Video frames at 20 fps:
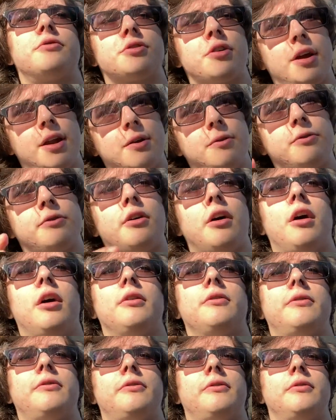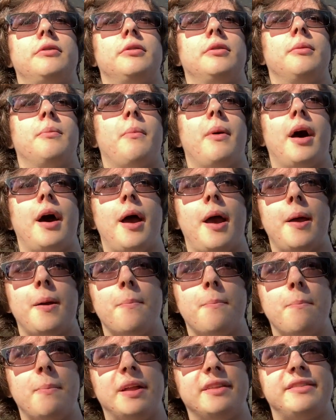training was off, my
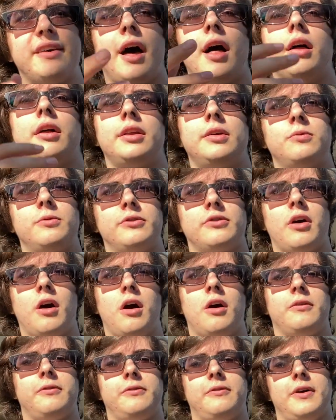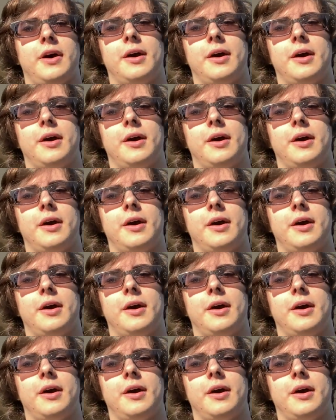mentality was off.